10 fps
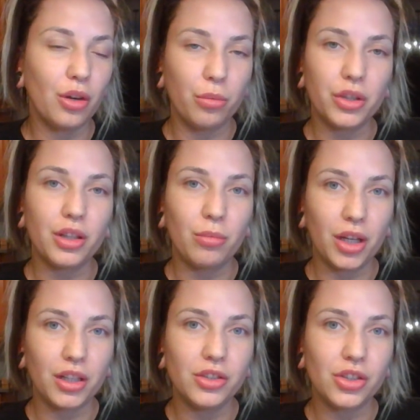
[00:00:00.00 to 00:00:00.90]
cope with and
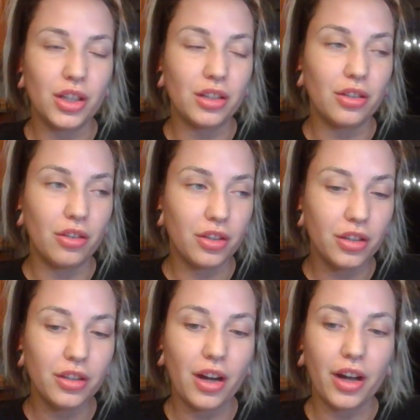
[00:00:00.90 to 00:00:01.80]
manage and conquer,